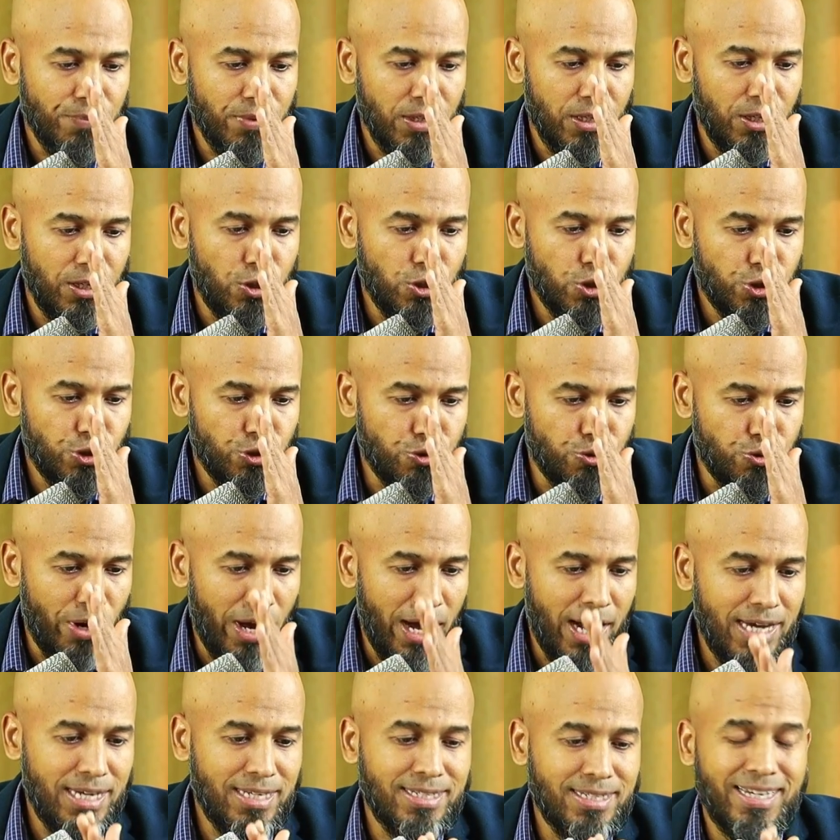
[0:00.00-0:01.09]
you should
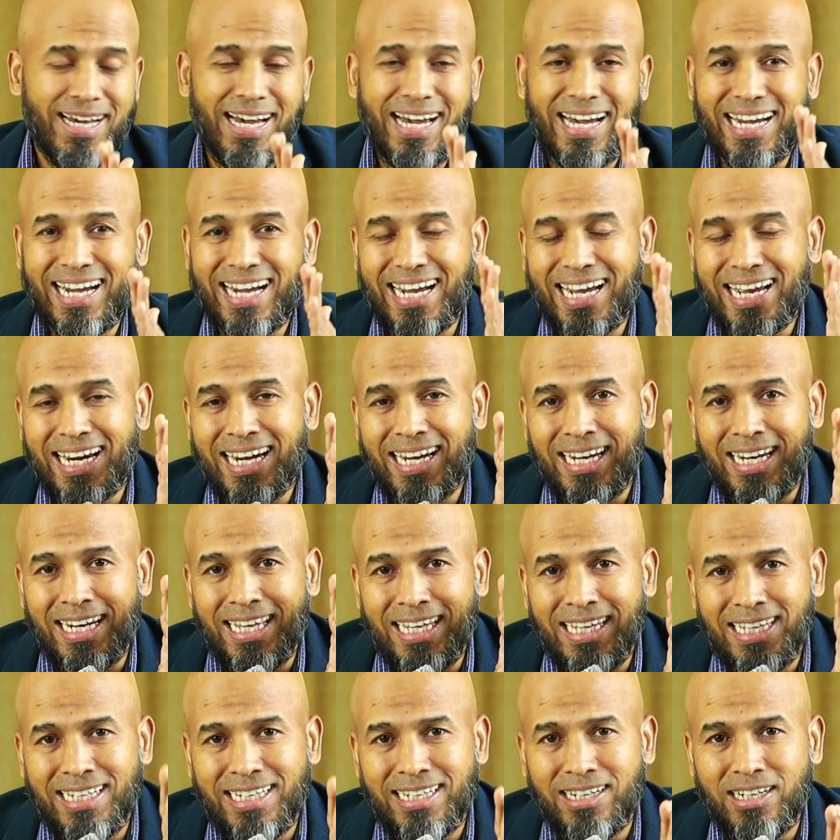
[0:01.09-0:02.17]
write a
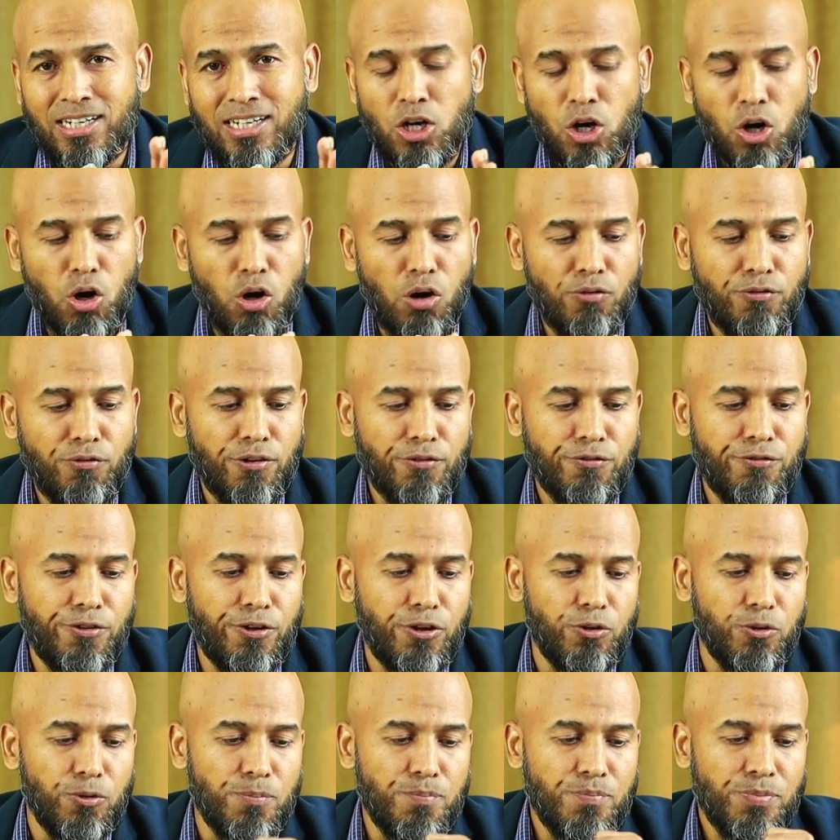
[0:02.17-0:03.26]
clear
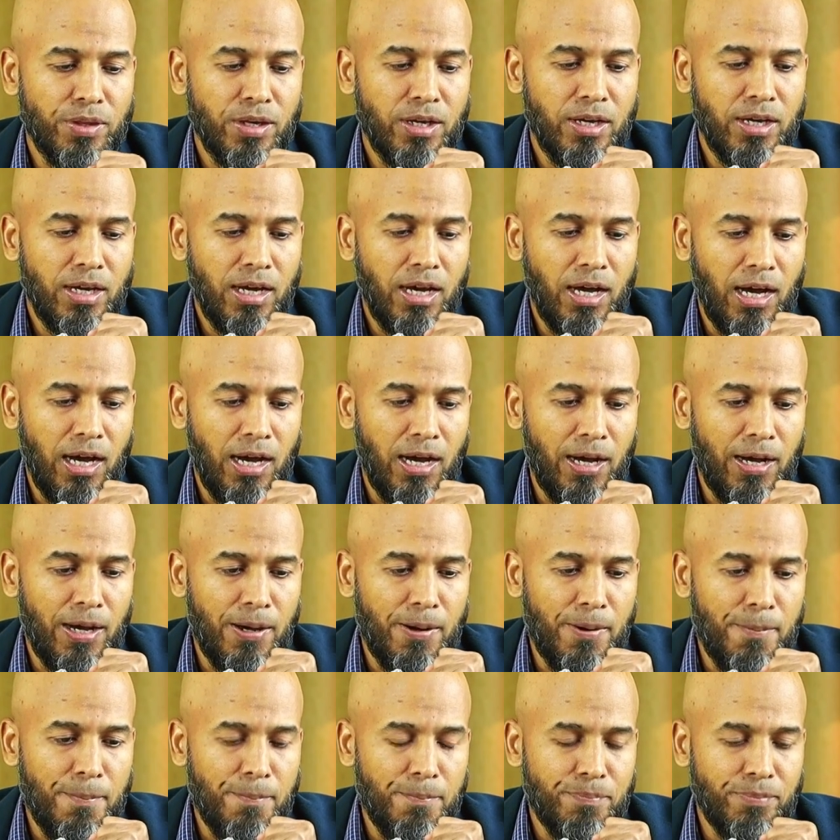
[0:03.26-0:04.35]
overview
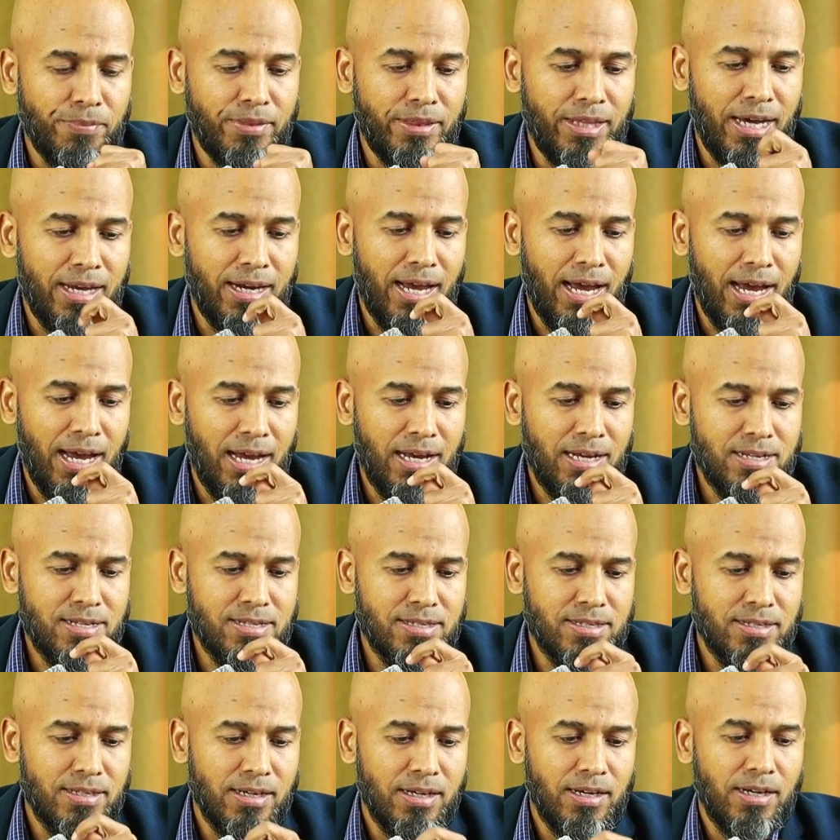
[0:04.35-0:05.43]
that
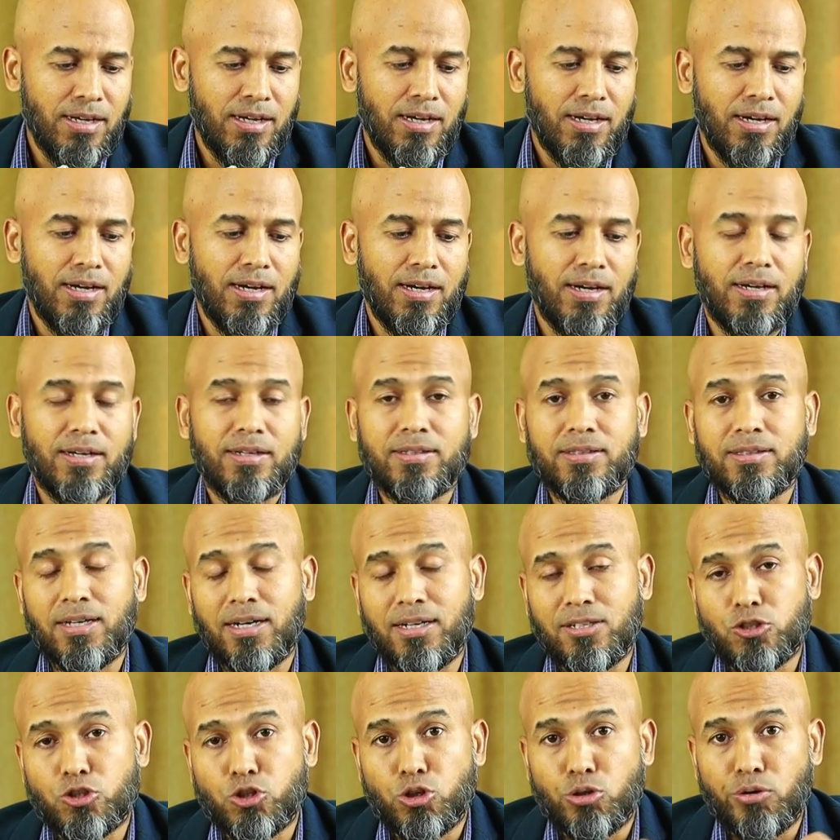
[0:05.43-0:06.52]
has
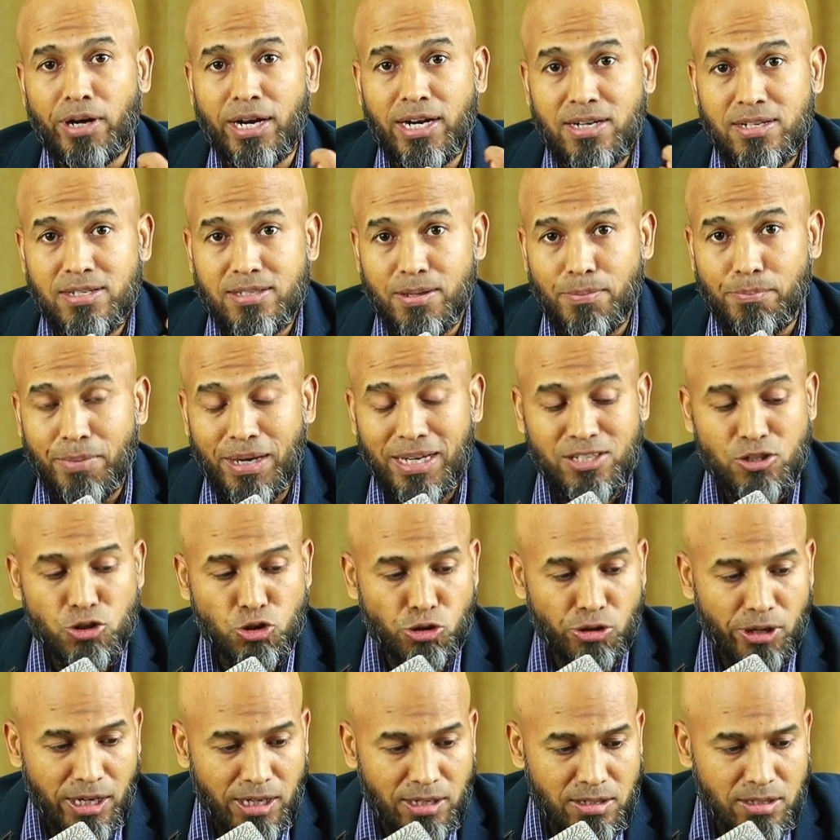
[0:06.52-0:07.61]
the trends, the main
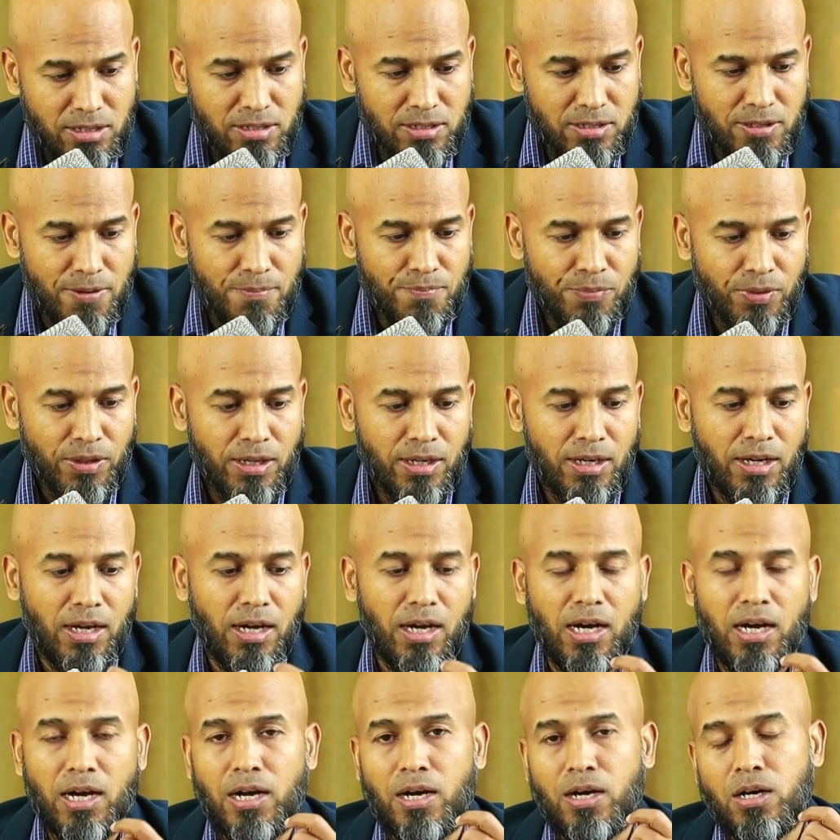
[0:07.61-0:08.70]
trends,
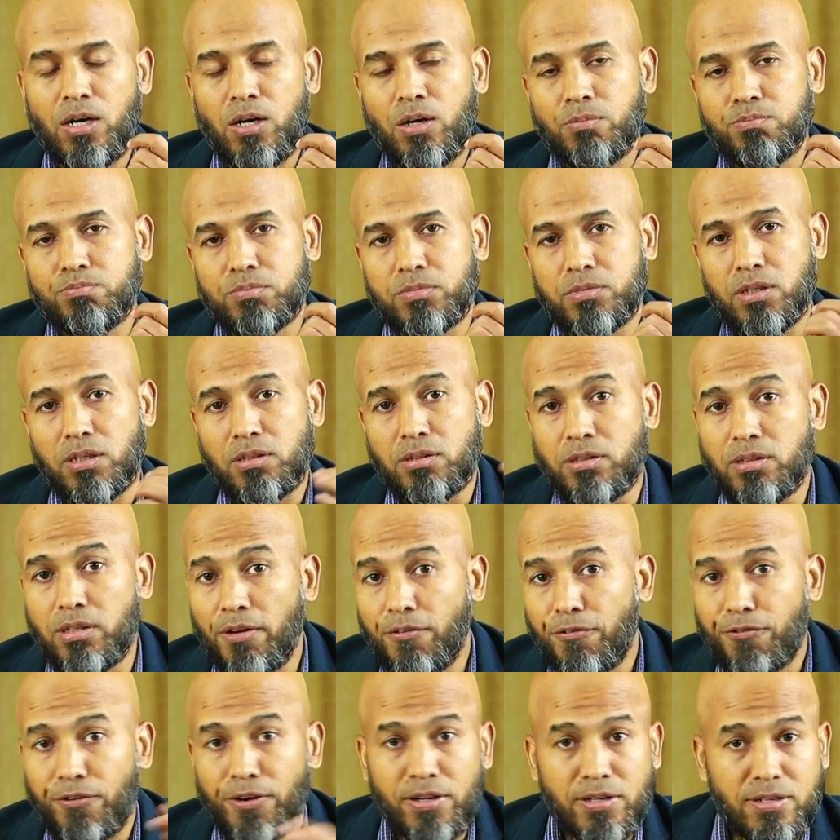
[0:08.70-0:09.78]
the
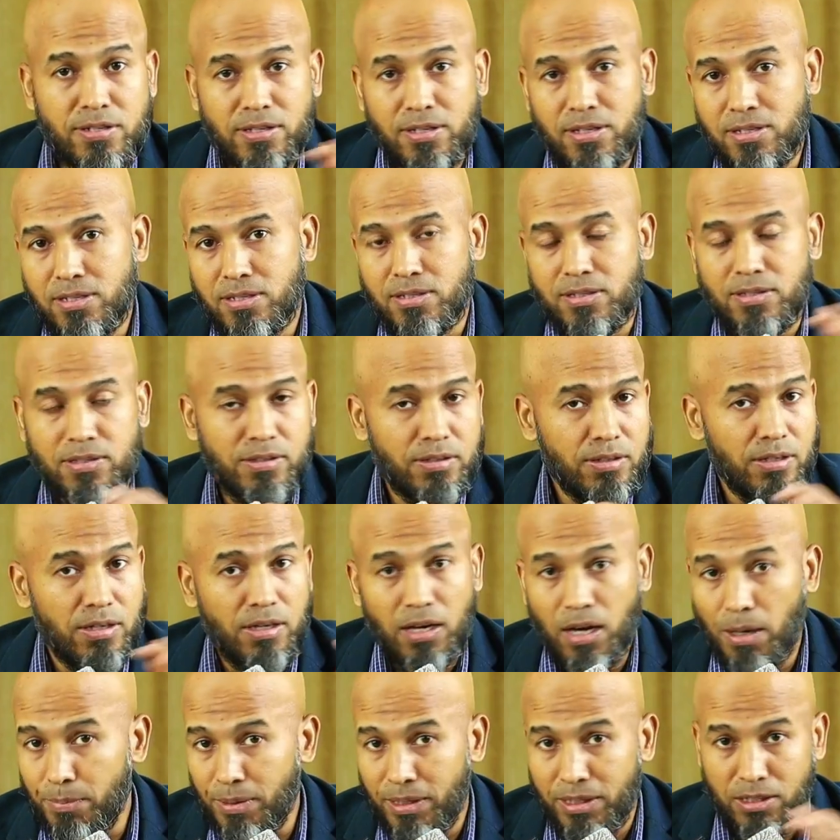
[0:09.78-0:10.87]
differences,
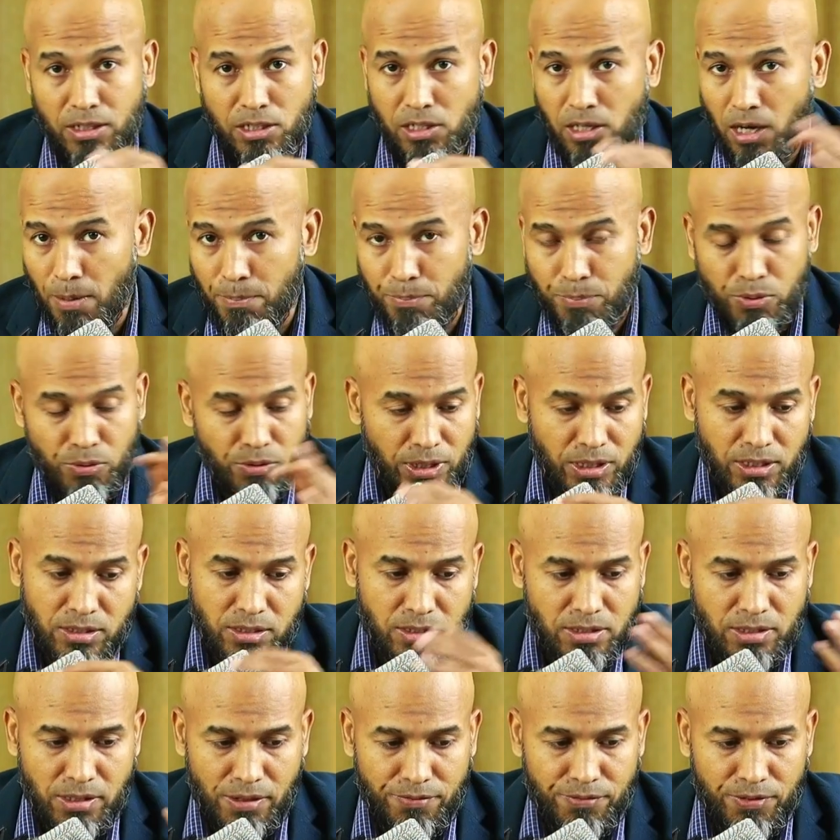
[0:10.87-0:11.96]
the
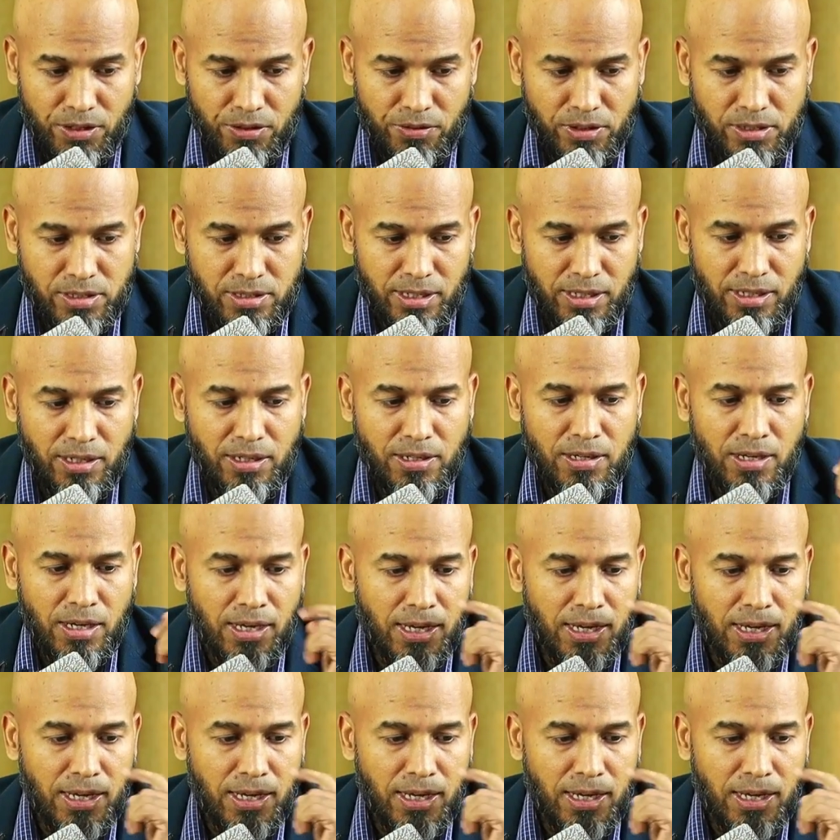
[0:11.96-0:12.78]
comparisons, if there is any,